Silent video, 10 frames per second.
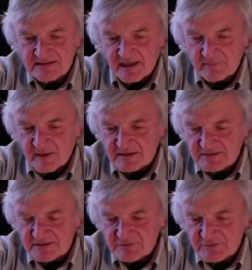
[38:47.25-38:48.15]
I'm not
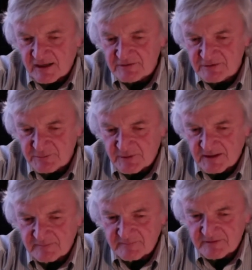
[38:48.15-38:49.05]
just trying
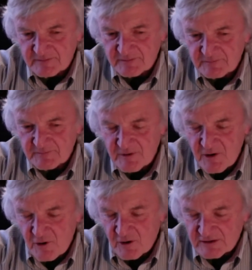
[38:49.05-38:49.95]
to
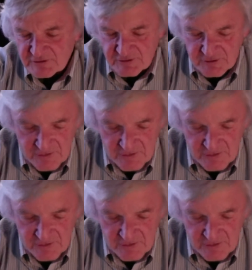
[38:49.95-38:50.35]
cause you to